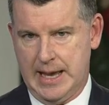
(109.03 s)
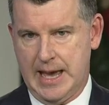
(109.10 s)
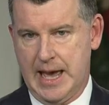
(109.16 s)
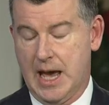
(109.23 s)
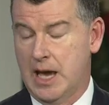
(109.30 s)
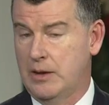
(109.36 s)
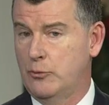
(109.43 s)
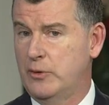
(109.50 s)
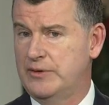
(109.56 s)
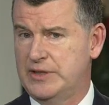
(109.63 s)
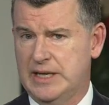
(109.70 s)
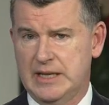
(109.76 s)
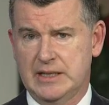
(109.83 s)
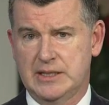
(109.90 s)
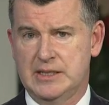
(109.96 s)
And we've
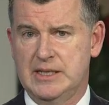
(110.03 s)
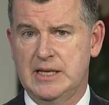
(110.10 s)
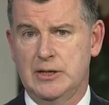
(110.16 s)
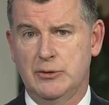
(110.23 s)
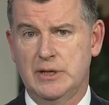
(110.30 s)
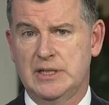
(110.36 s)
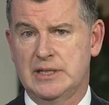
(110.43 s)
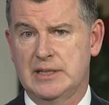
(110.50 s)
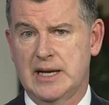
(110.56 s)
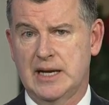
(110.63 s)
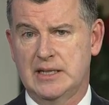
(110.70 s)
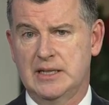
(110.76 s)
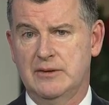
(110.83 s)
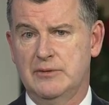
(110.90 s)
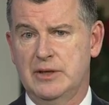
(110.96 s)
seen this decrease in
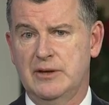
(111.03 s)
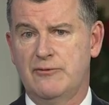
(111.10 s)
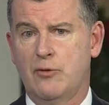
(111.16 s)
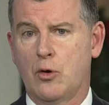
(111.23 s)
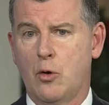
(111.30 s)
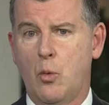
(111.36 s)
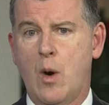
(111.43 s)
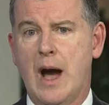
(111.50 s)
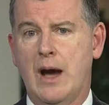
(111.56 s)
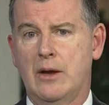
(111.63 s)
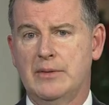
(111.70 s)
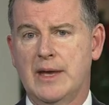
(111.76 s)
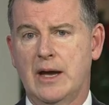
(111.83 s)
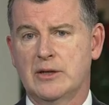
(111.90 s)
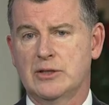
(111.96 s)
activity for a while
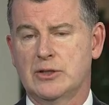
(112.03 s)
now,